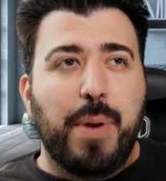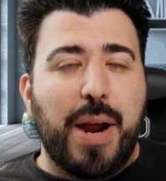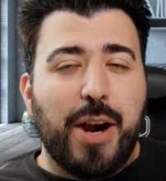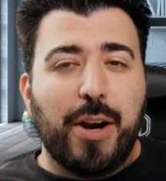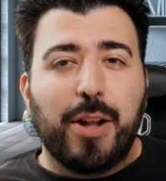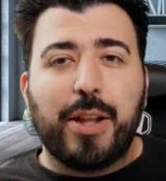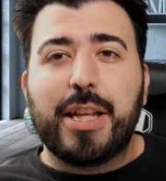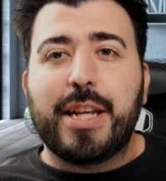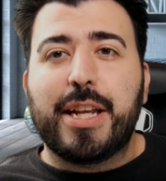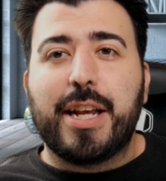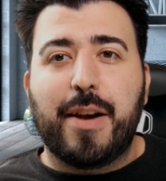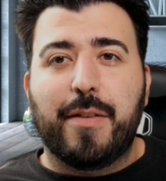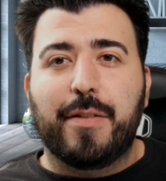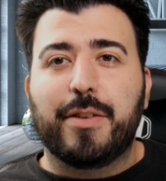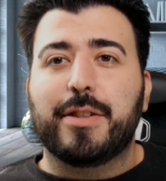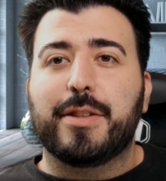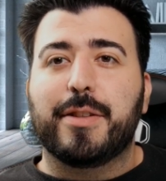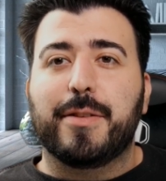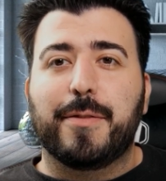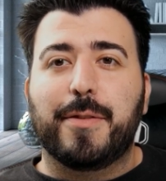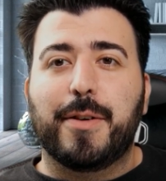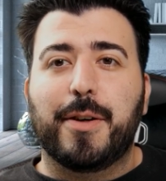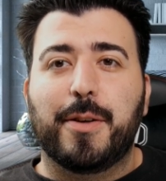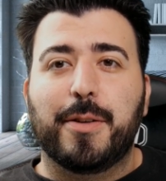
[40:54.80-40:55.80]
barely
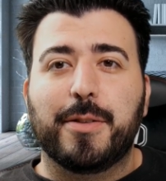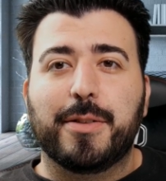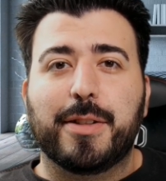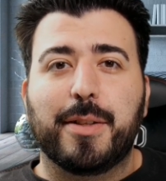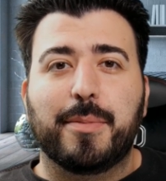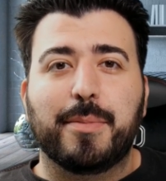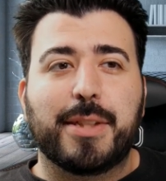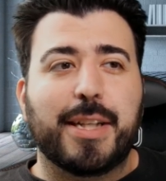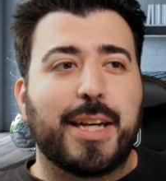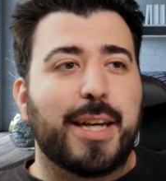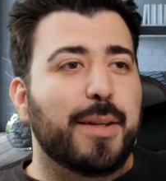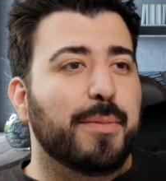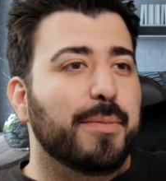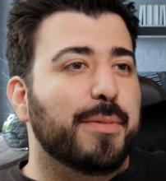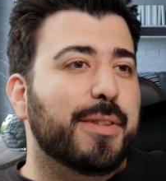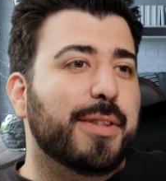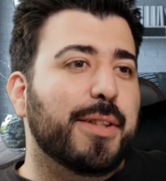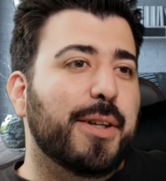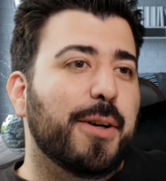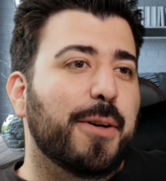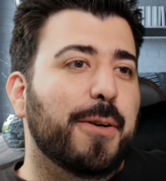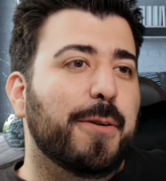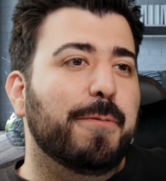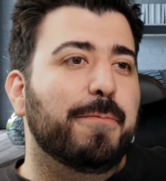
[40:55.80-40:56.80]
covers the fold sometimes.
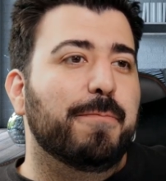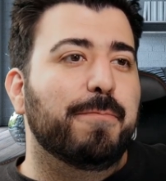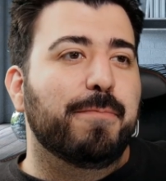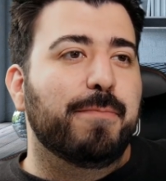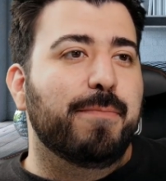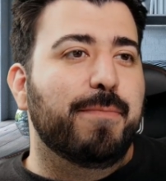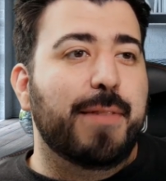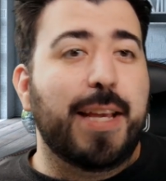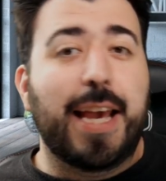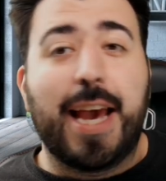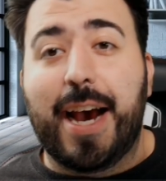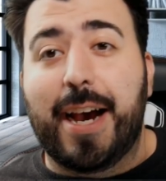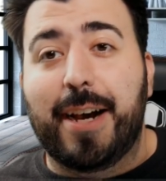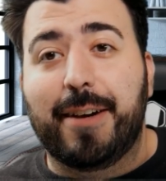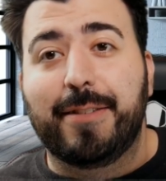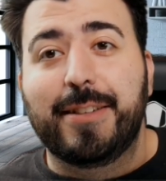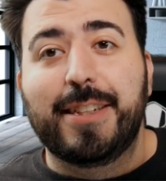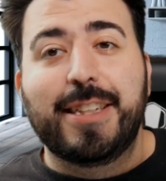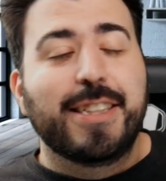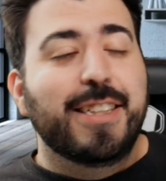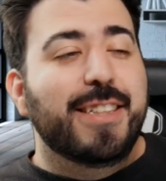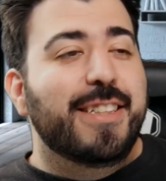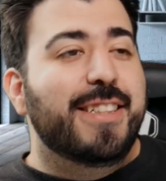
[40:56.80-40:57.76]
So, yeah.